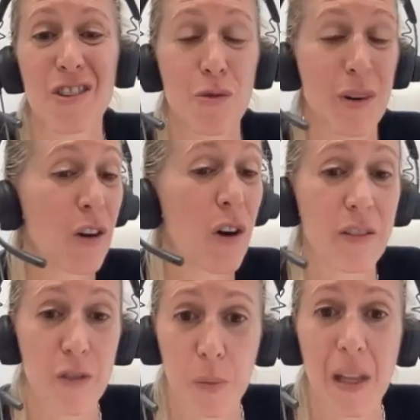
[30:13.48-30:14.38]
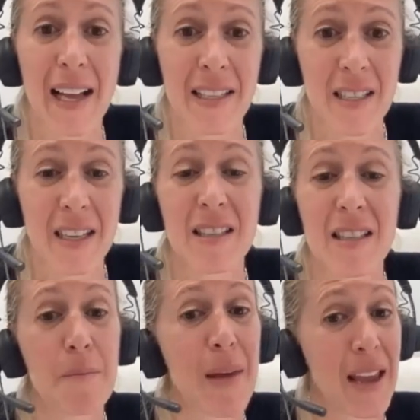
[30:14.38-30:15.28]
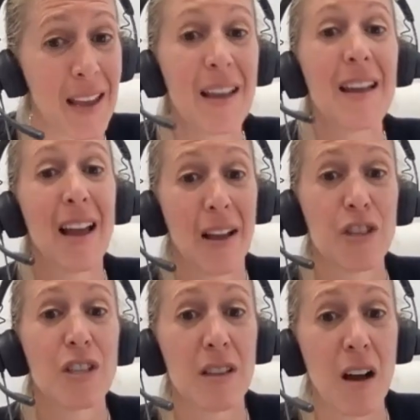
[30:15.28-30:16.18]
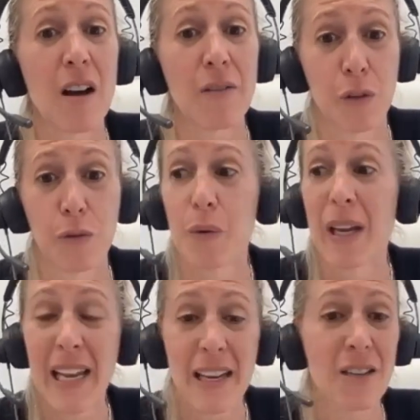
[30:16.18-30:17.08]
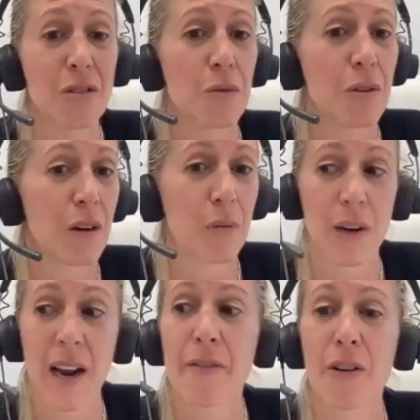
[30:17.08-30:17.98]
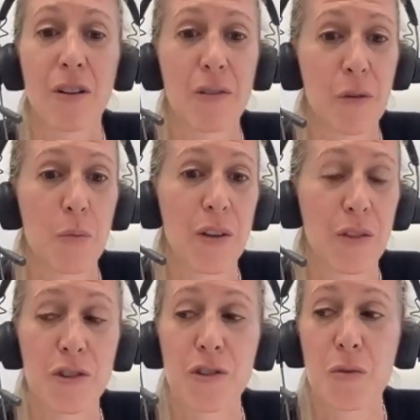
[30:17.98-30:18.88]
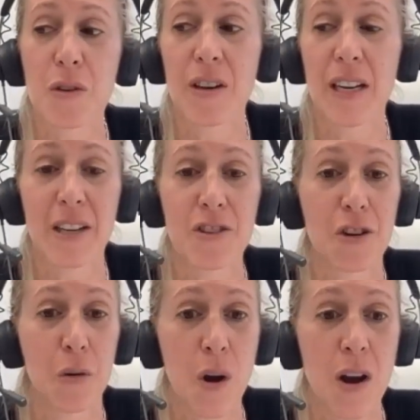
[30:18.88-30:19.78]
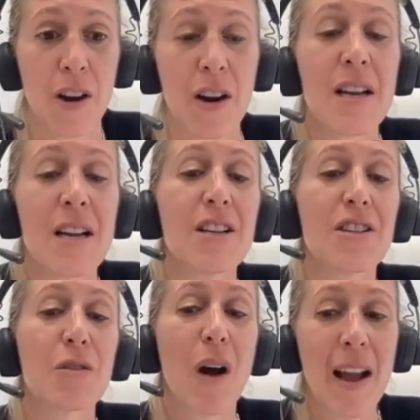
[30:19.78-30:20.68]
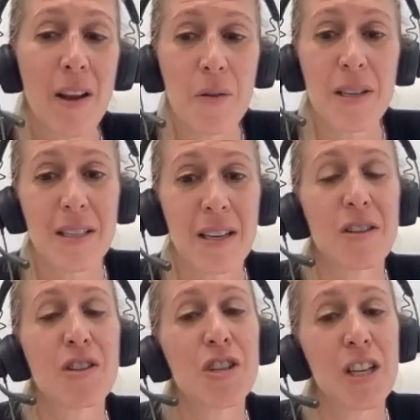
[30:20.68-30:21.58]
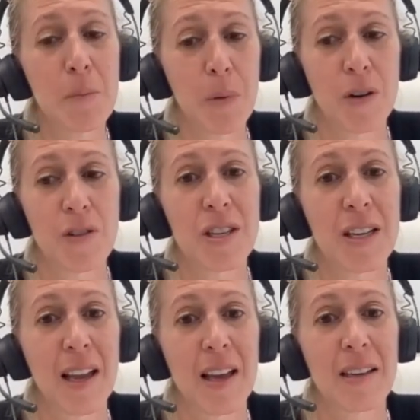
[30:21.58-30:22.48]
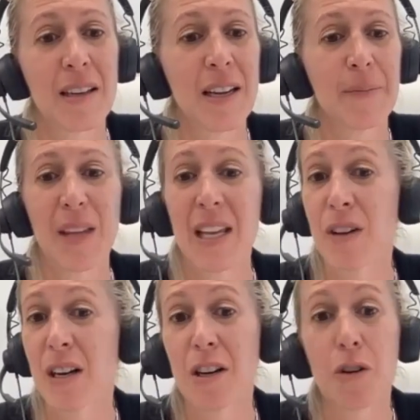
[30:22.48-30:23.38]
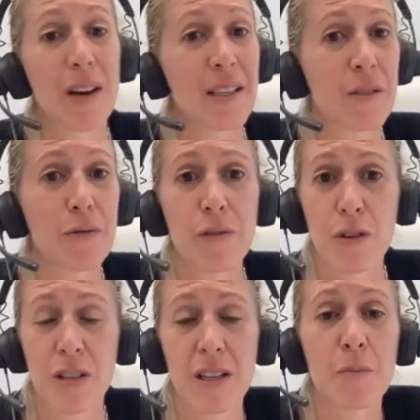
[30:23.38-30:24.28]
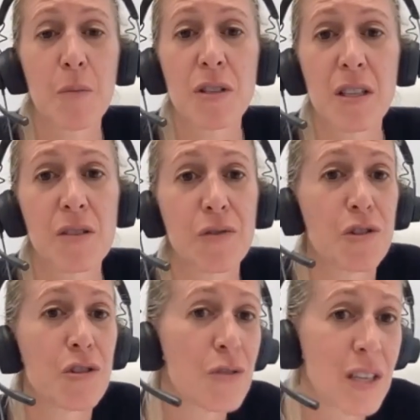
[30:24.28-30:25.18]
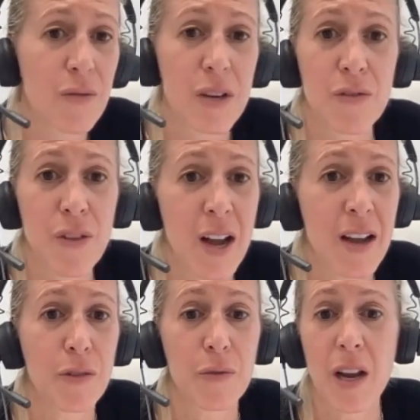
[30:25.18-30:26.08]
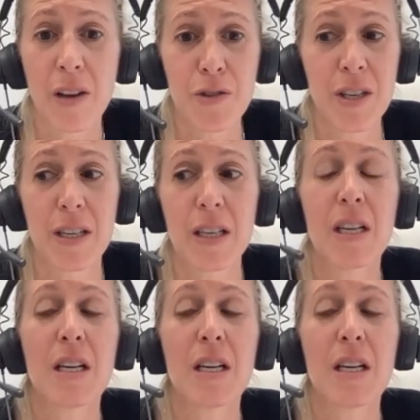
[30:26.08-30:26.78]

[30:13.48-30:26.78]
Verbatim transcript: drink all of the plastics that may have dissolved through heat or whatever from where they're stored into your water. So I always say it's cheaper to get even an aggressive reverse osmosis for 275, 300